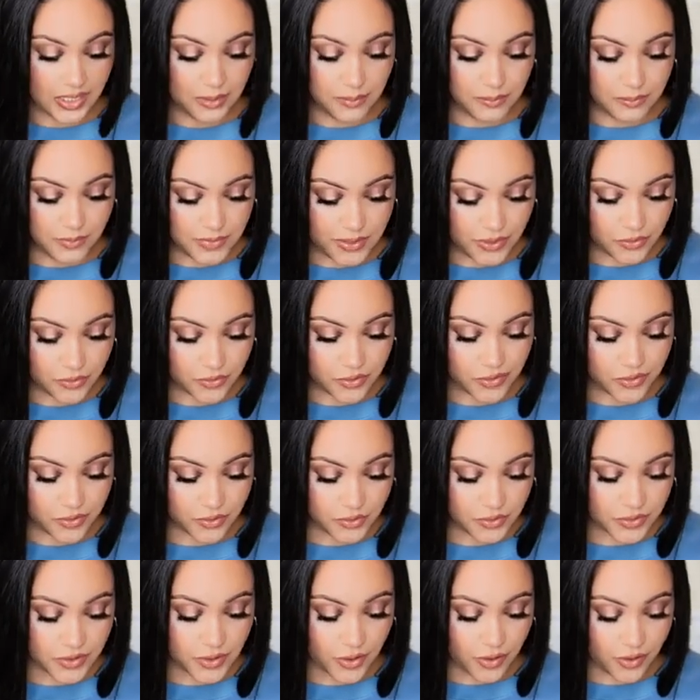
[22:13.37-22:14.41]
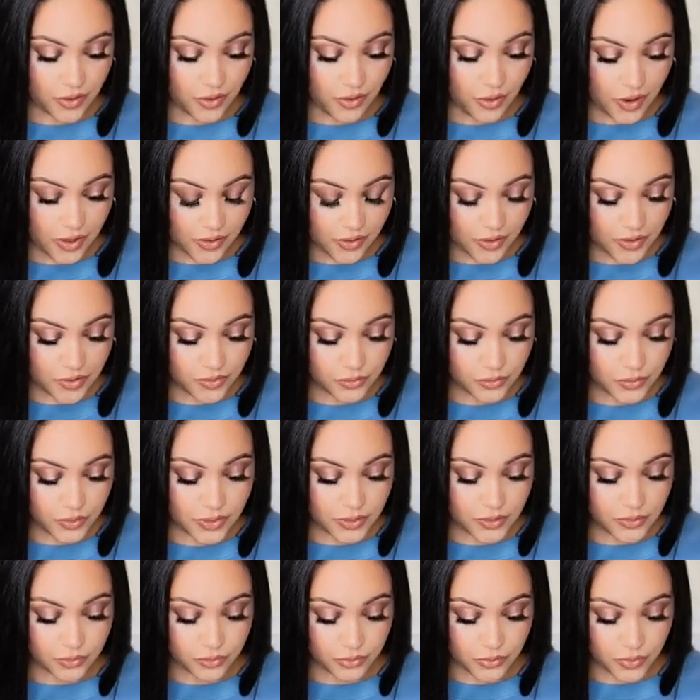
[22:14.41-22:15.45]
Middle notes are
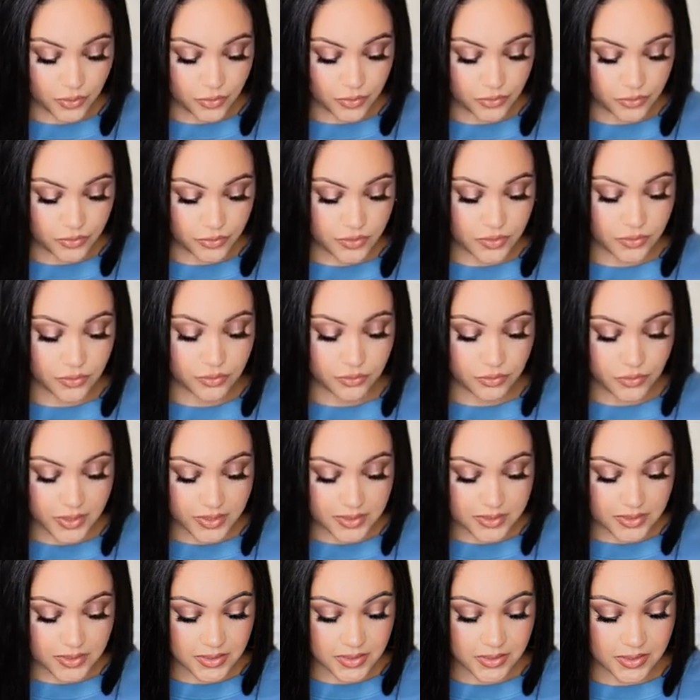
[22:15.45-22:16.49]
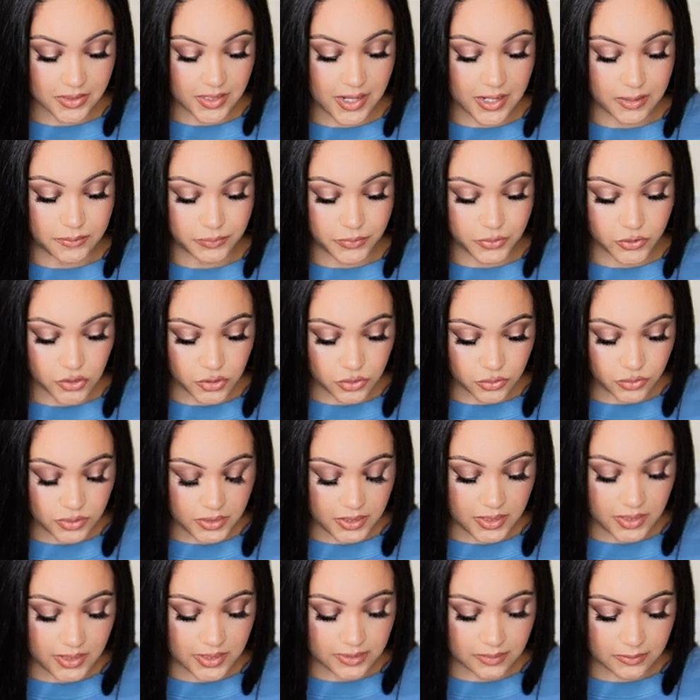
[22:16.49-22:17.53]
agarwood, rose, resin, and
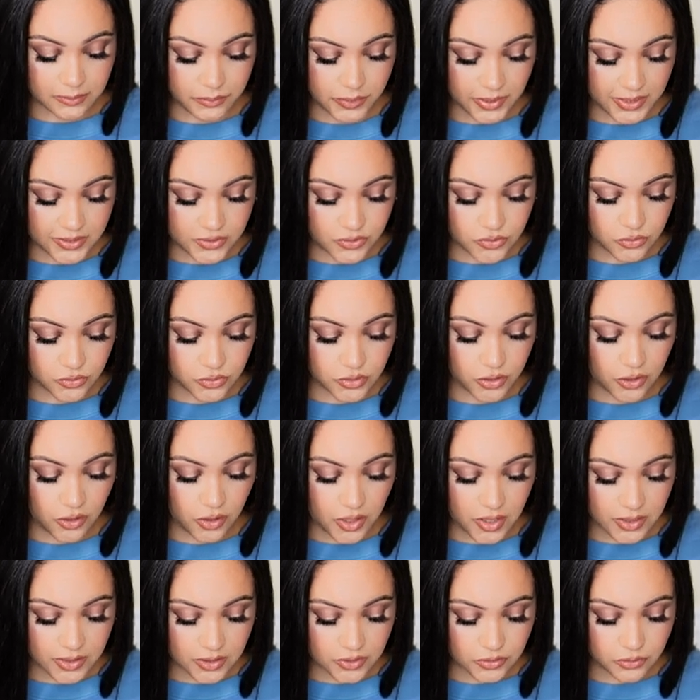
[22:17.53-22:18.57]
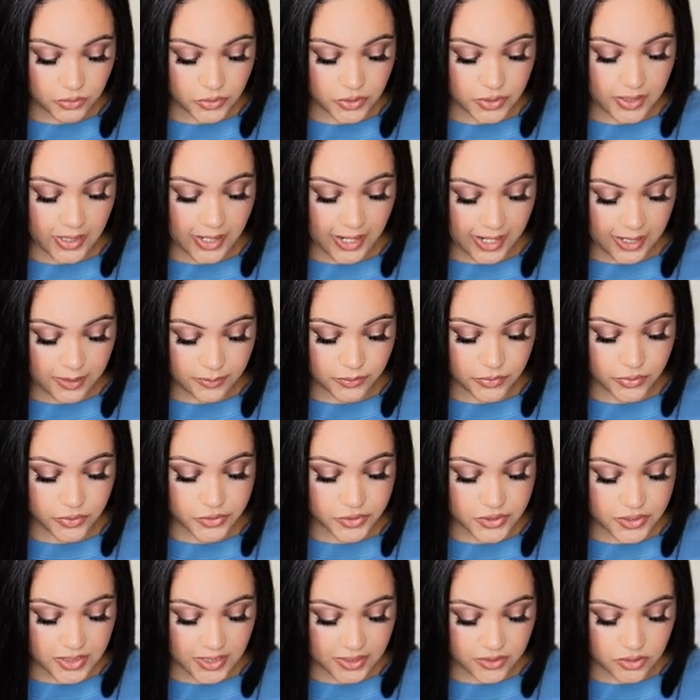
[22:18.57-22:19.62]
patchouli, and the base notes are agarwood, amber,
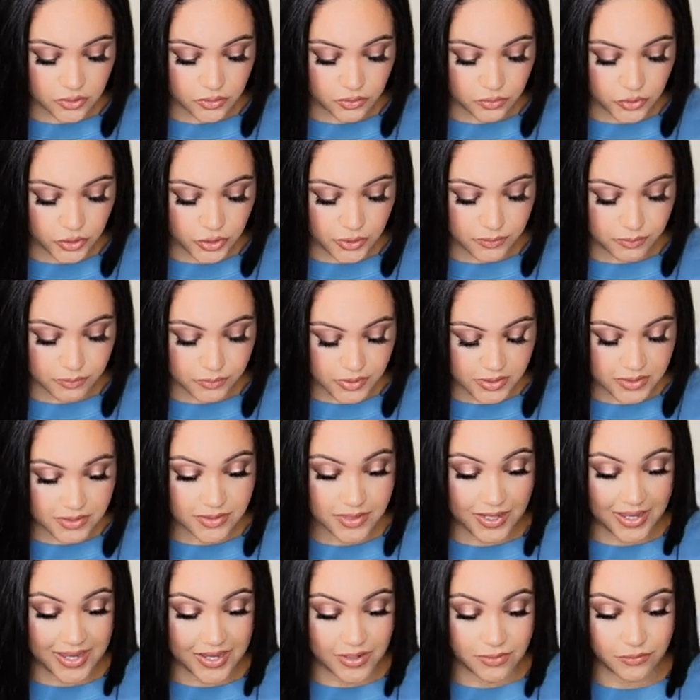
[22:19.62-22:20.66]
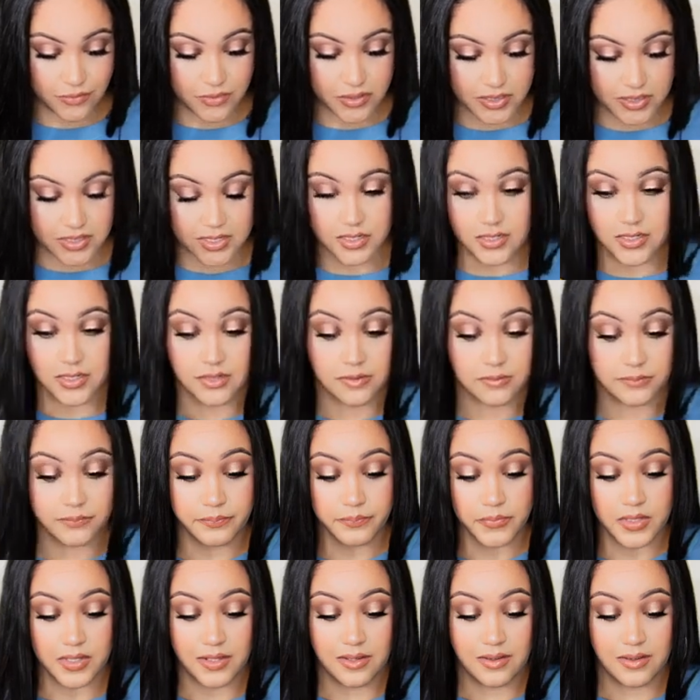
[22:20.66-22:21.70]
sandalwood, musk, and vanilla.
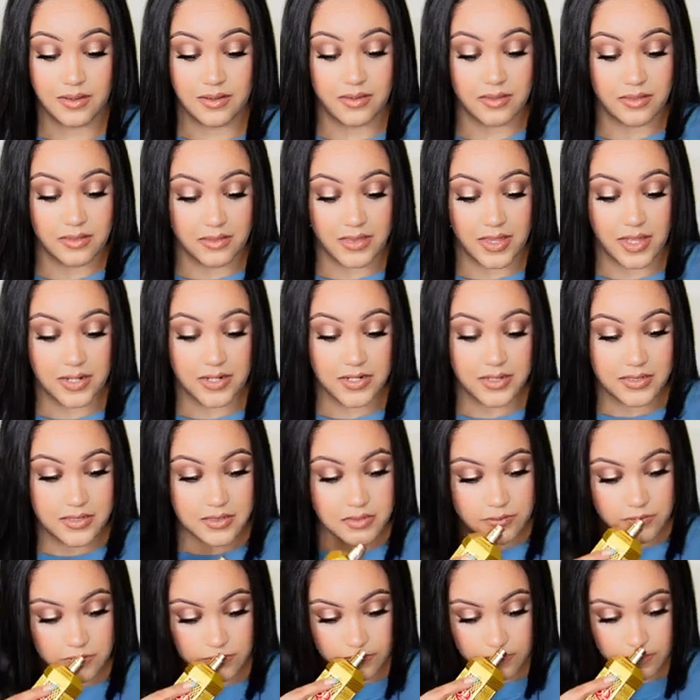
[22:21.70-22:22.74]
That is